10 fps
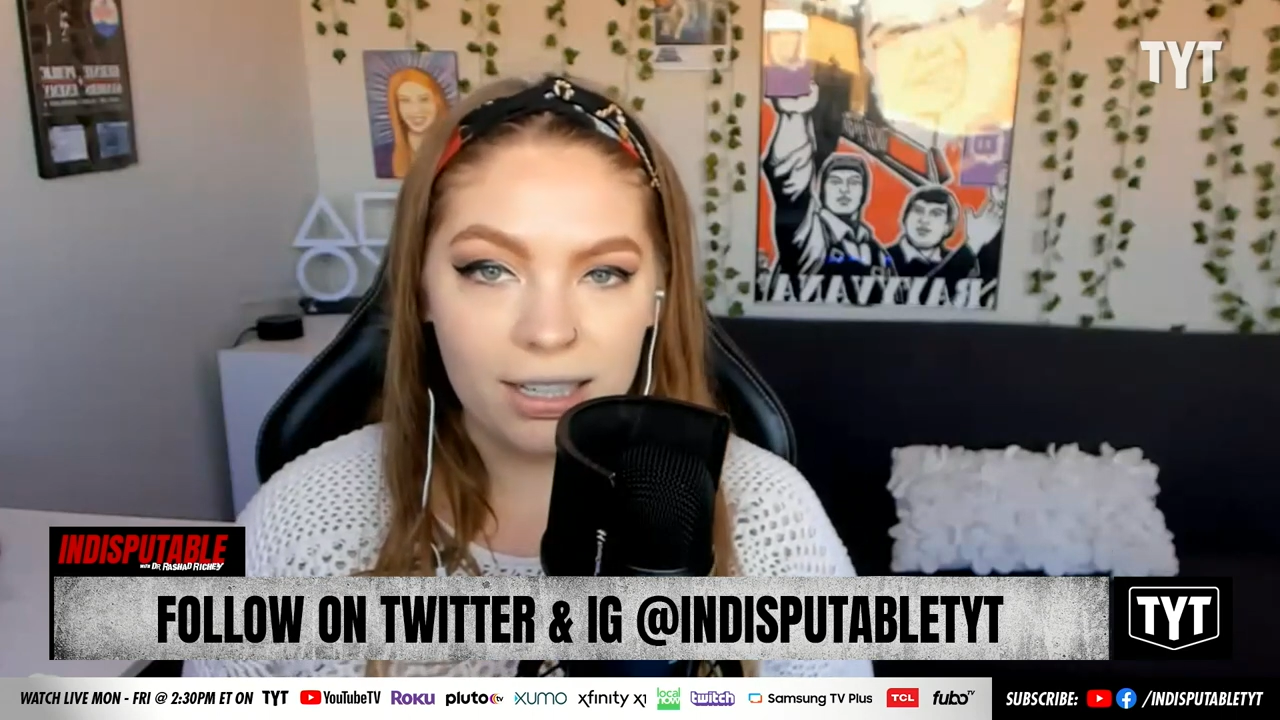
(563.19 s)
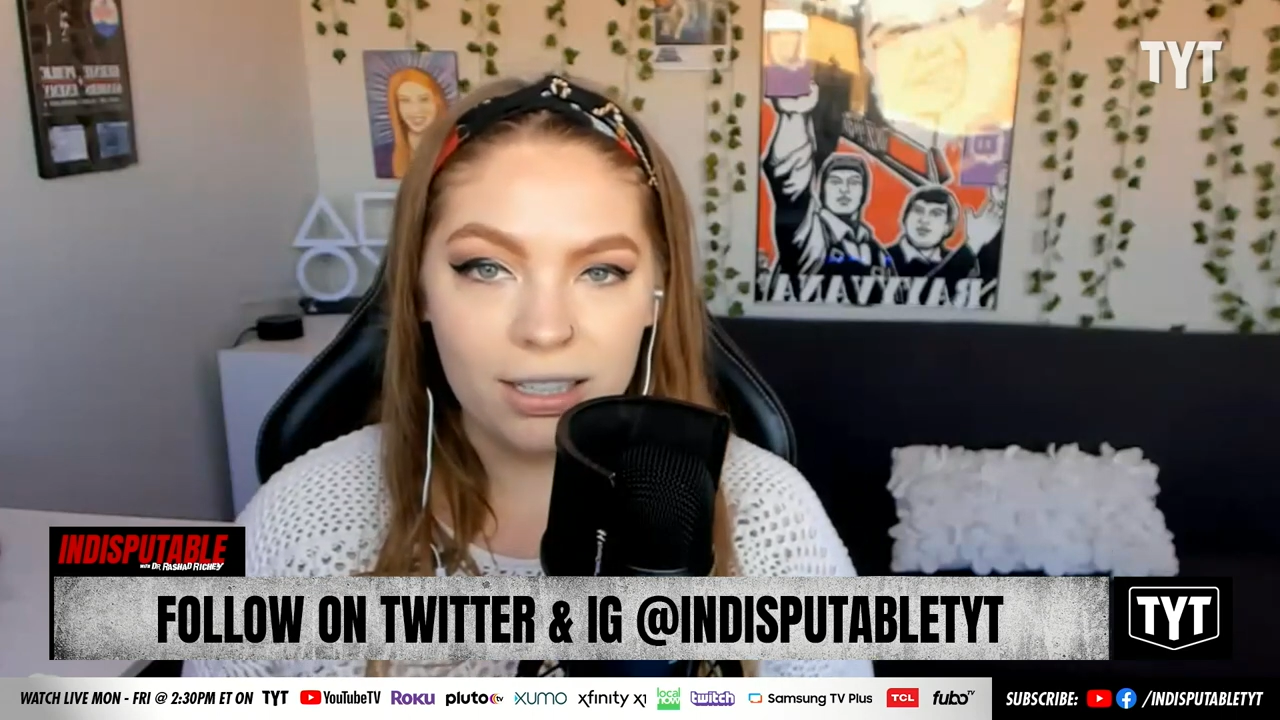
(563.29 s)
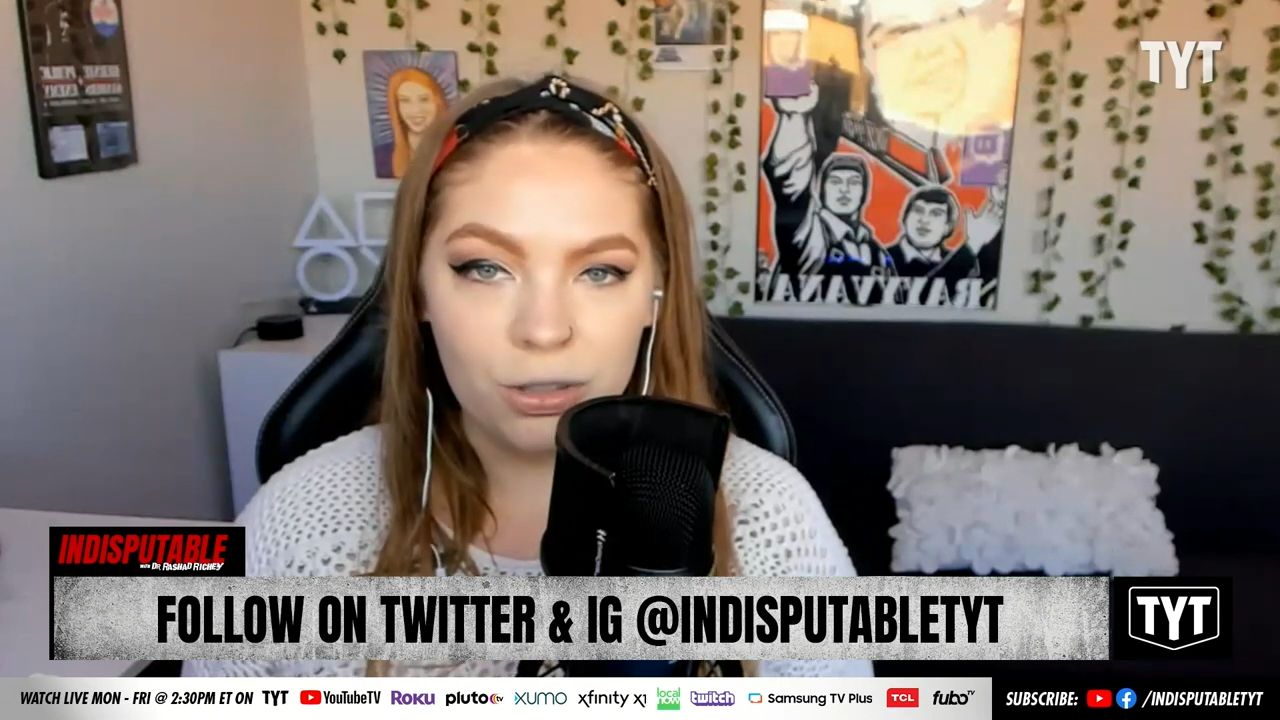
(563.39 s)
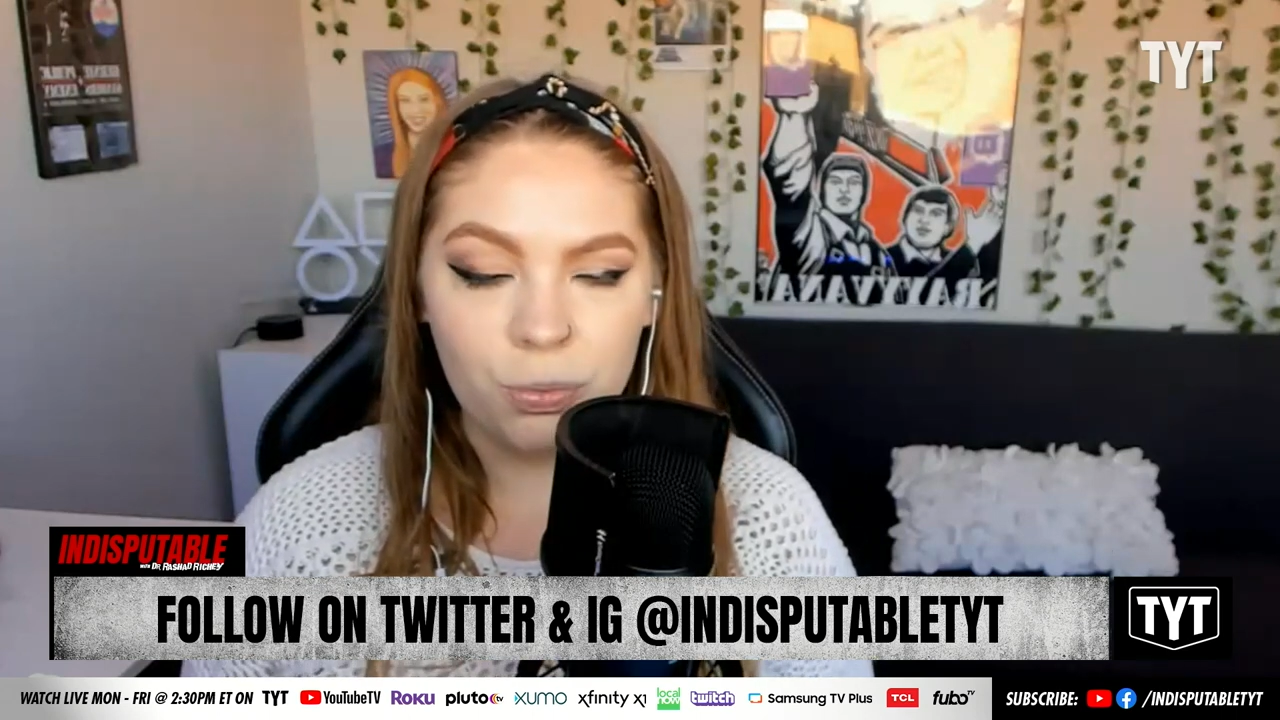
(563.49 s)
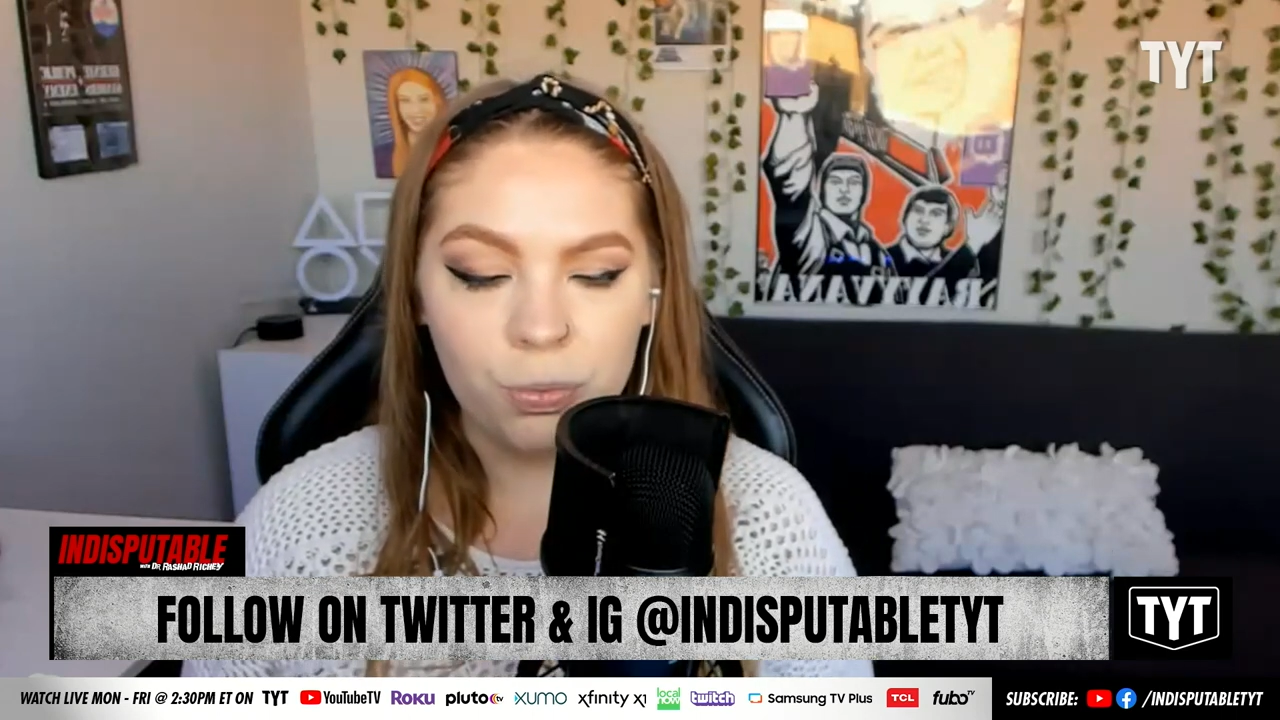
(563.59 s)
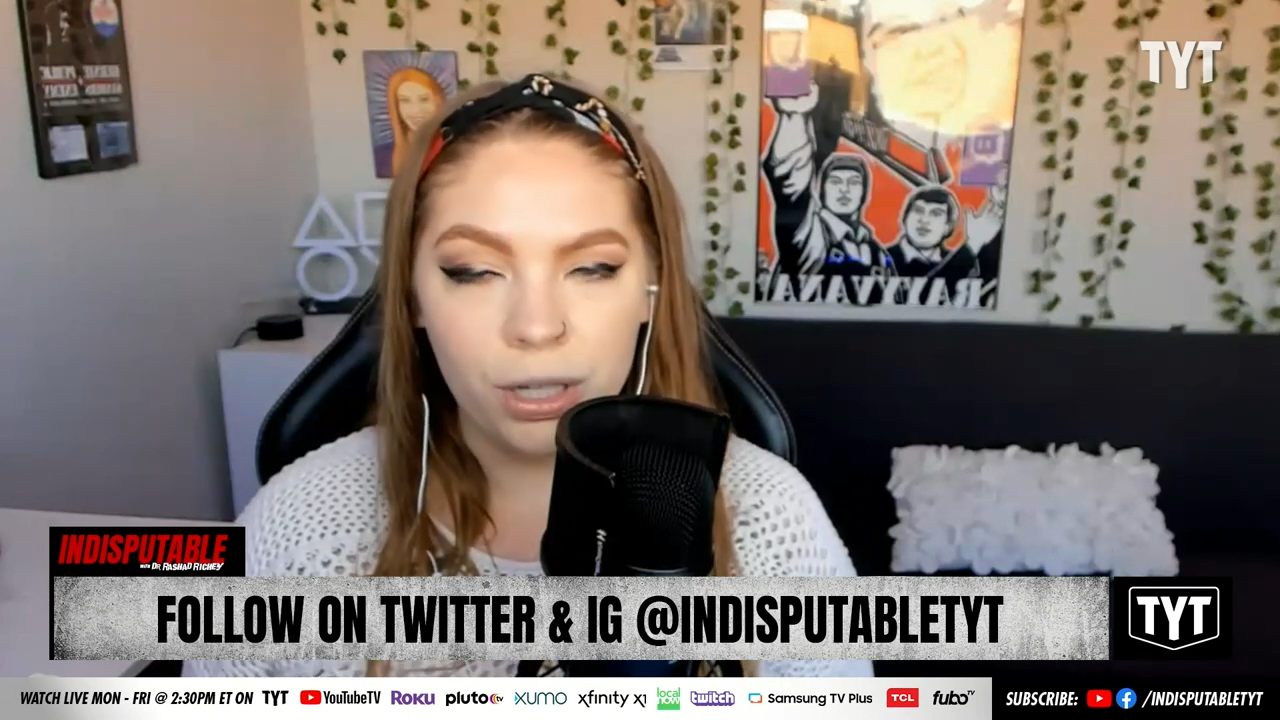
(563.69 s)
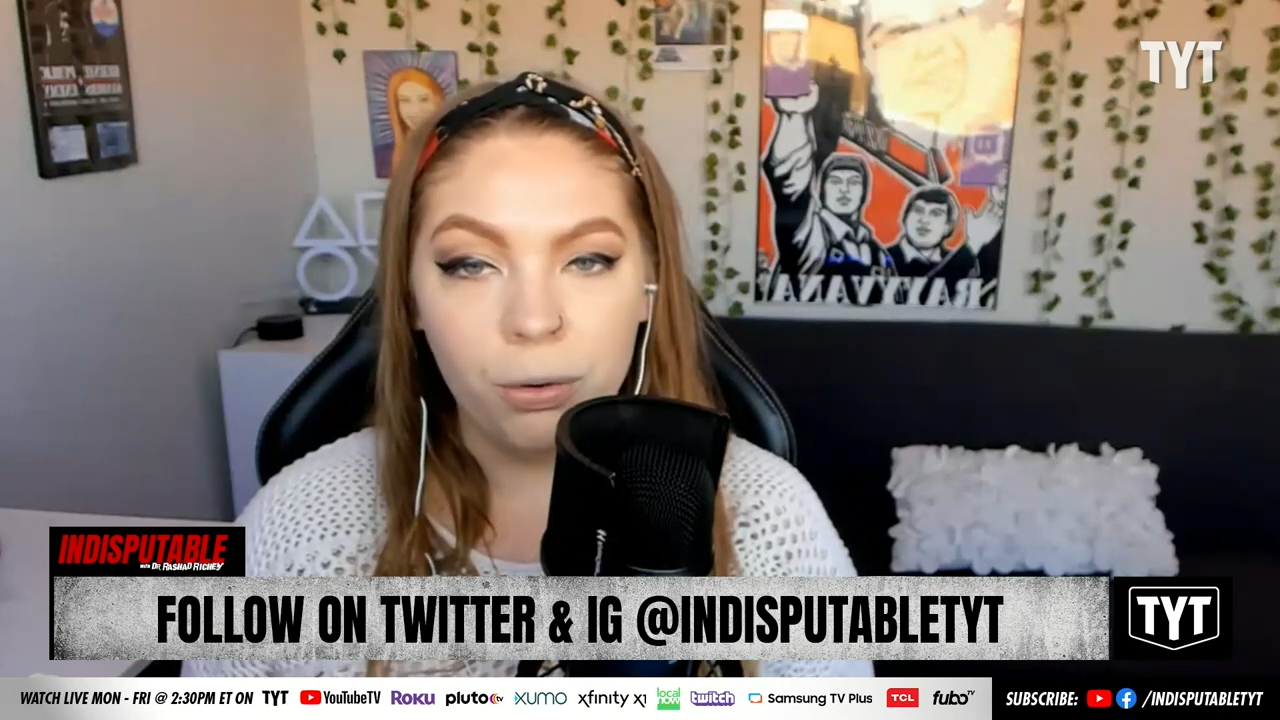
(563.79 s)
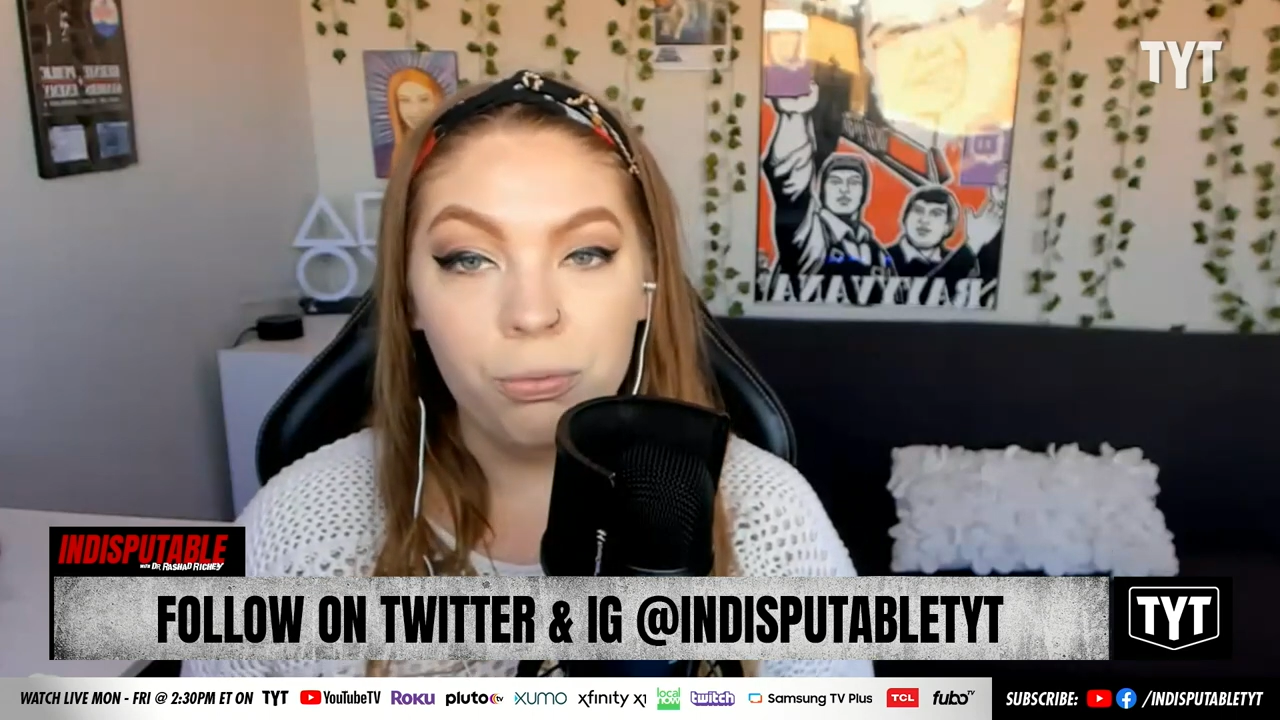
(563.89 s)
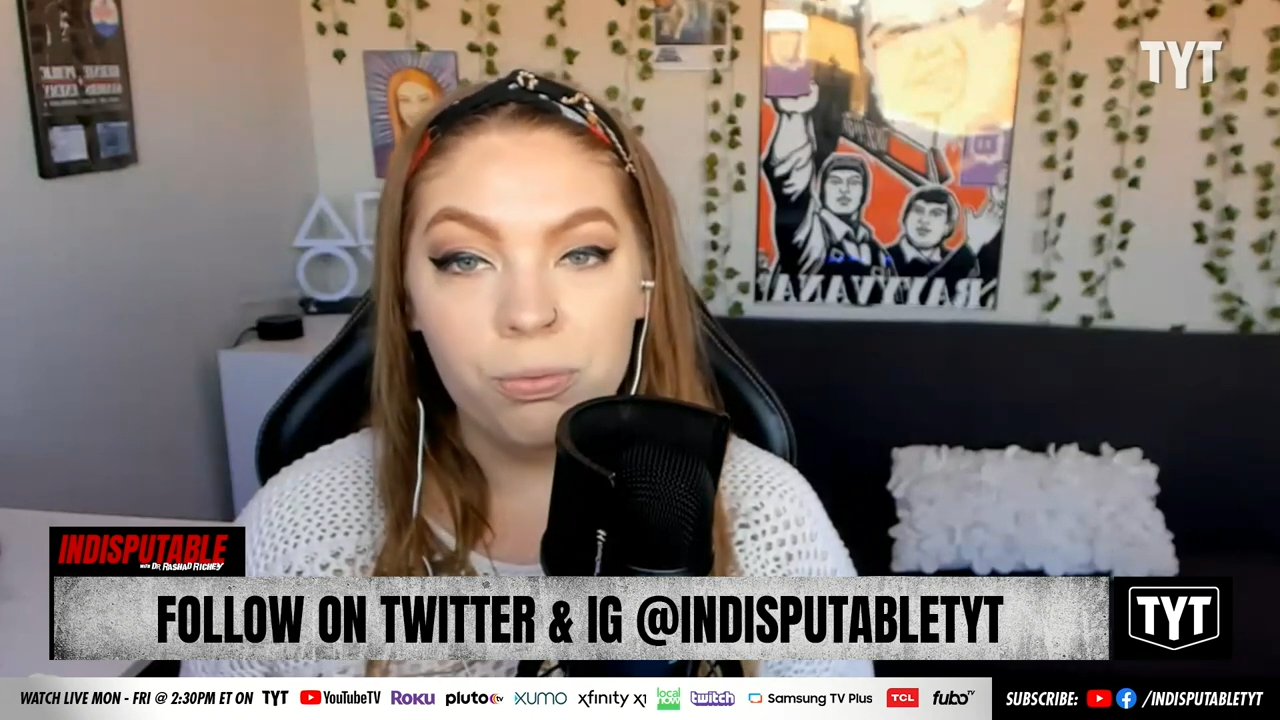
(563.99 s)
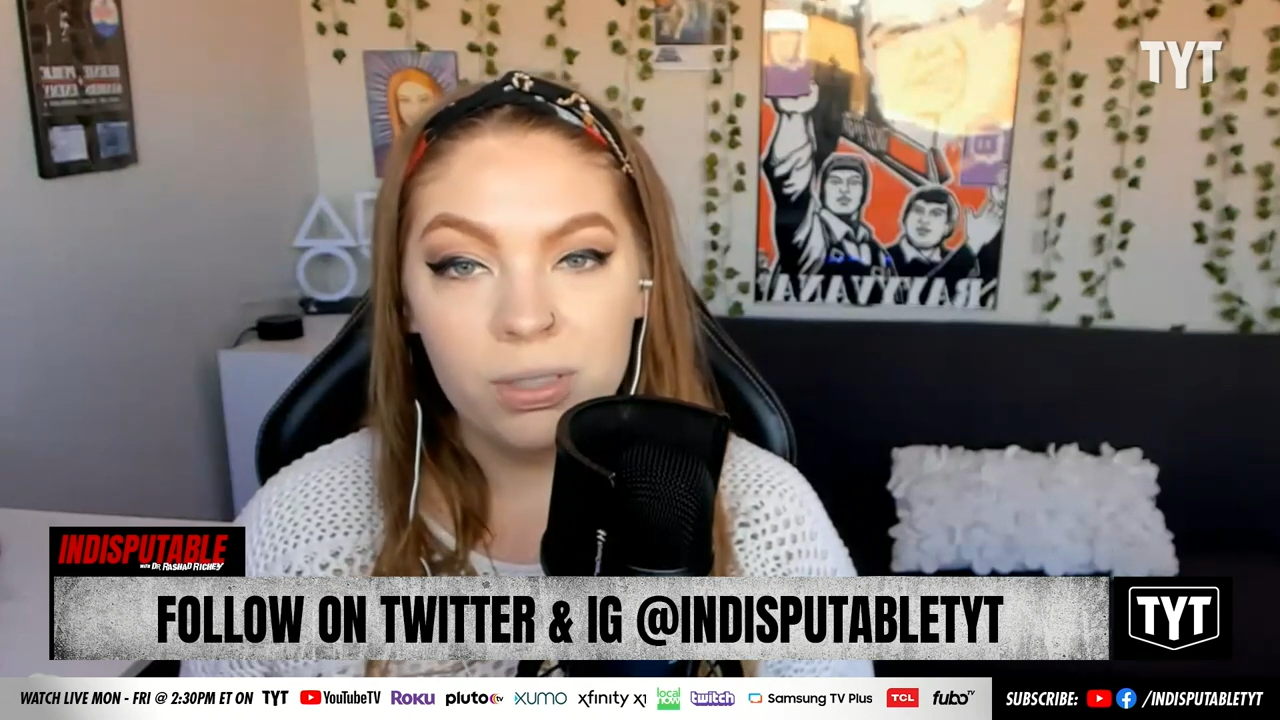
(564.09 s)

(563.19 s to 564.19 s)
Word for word: is, you know,